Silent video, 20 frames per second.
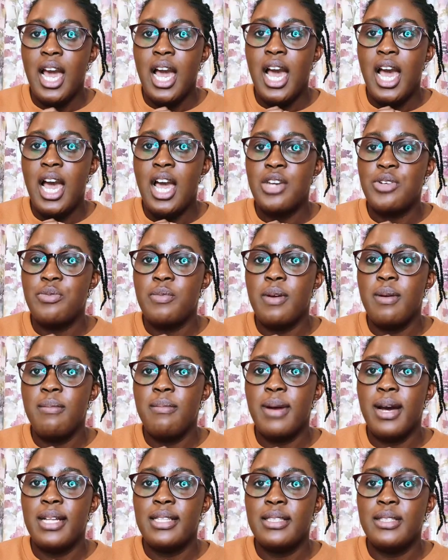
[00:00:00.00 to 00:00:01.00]
and
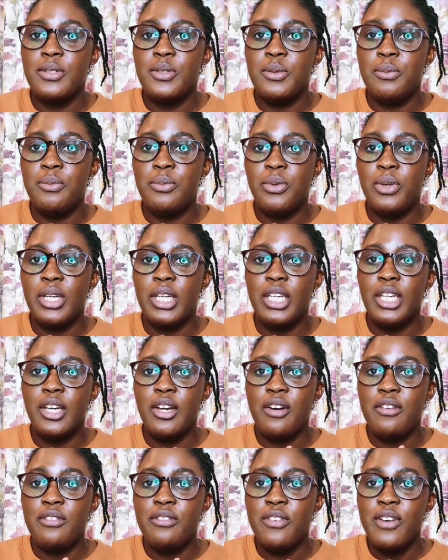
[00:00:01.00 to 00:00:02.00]
remember to bring
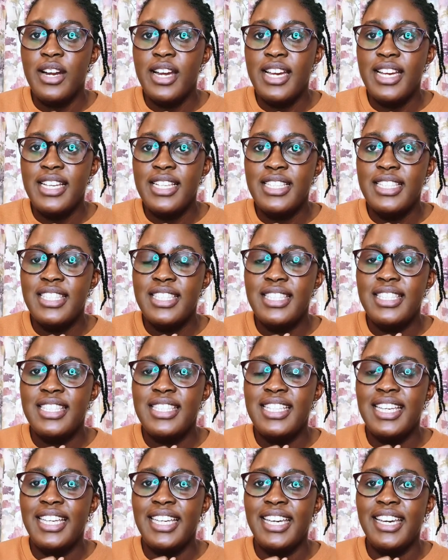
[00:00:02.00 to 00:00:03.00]
your friends.
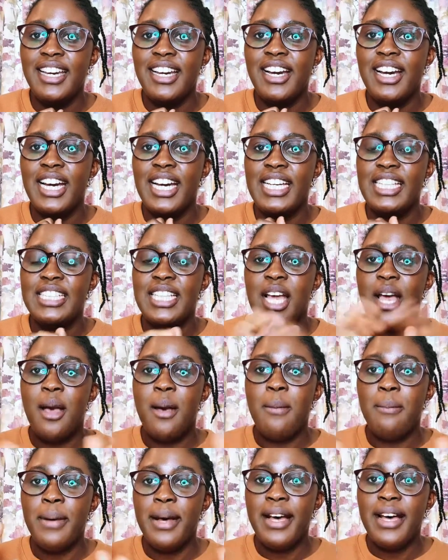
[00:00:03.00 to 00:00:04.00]
Take care, guys.
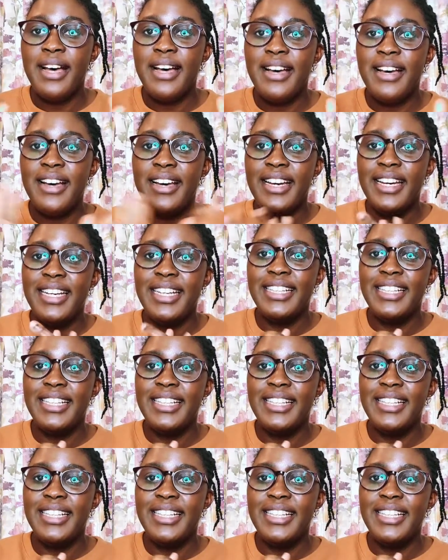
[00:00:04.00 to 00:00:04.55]
Bye.